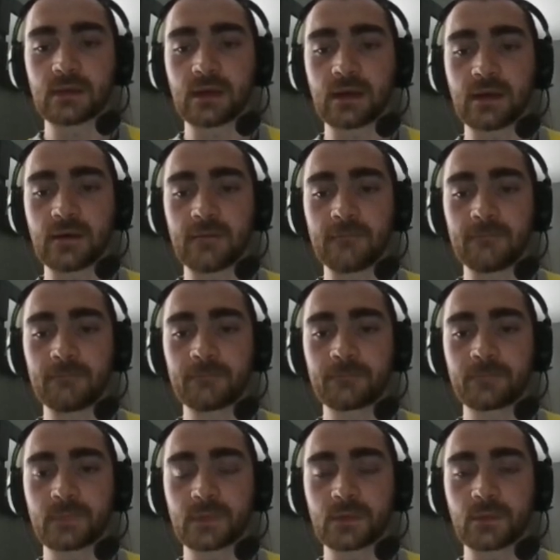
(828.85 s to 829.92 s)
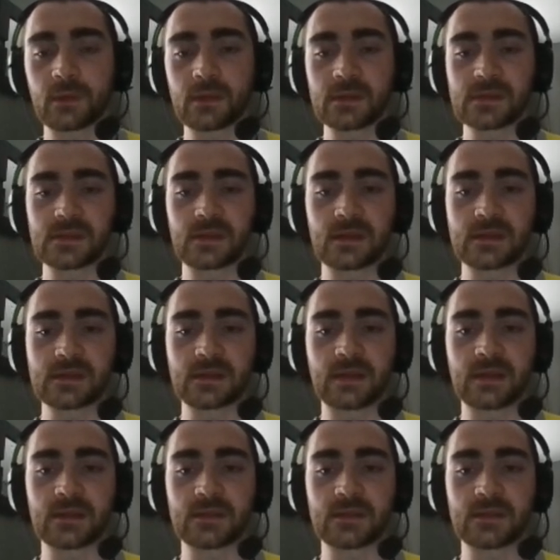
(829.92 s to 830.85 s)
the way the Seahawks align